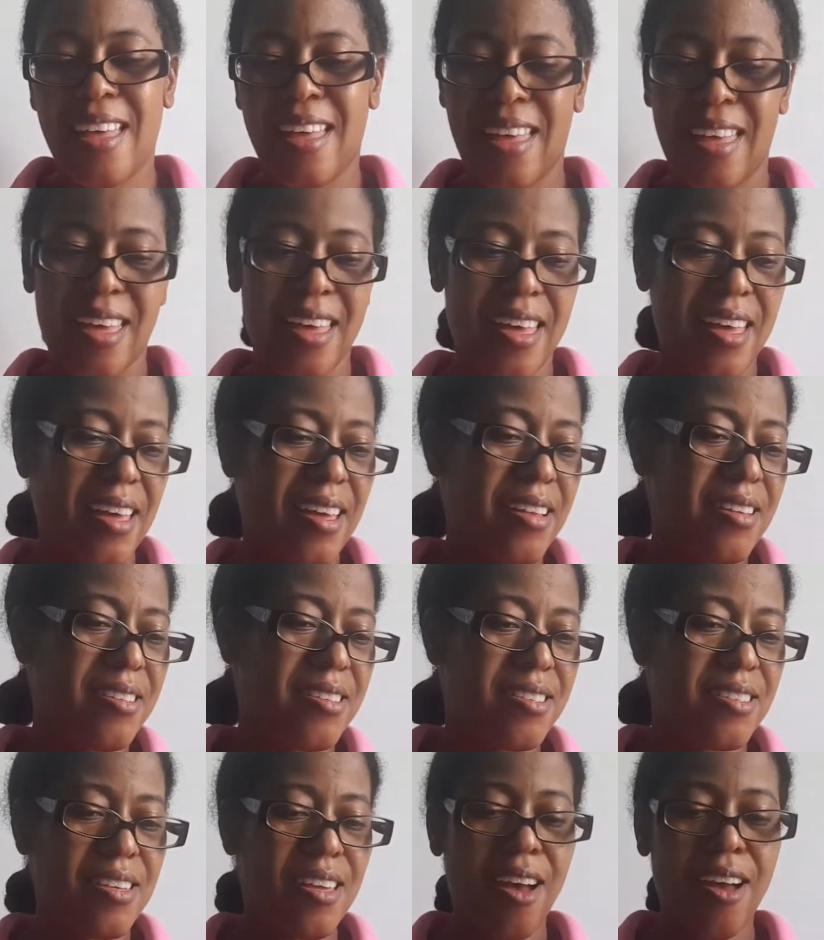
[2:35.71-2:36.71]
and
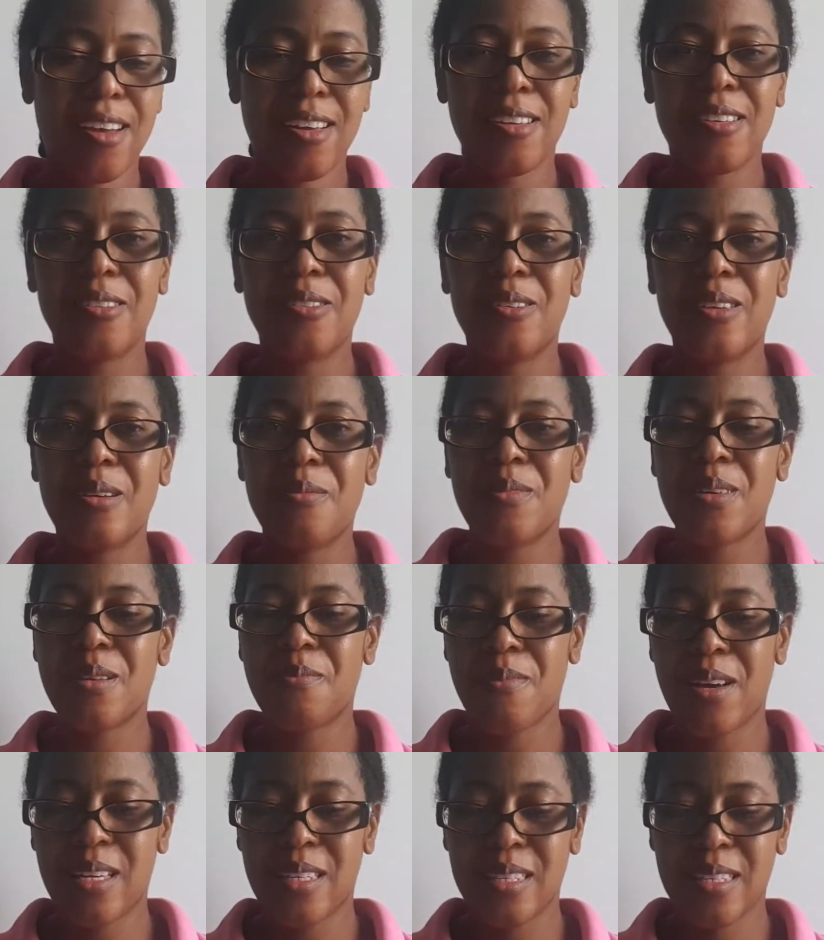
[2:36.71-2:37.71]
see how I could glue them in
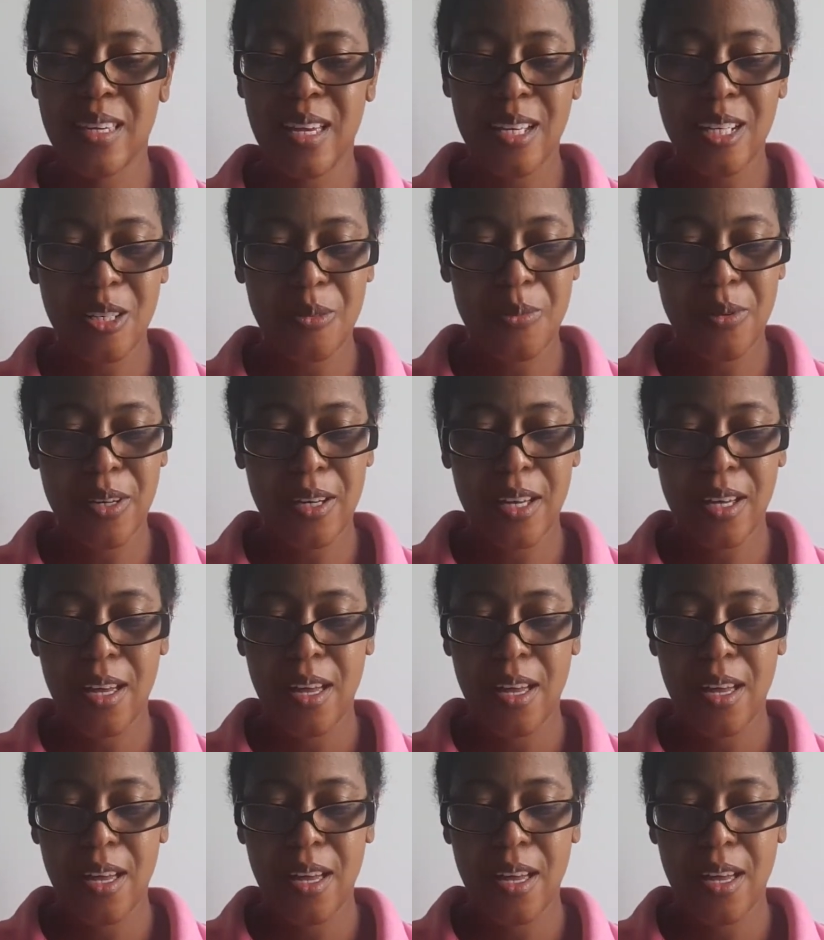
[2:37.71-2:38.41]
my sketchbook.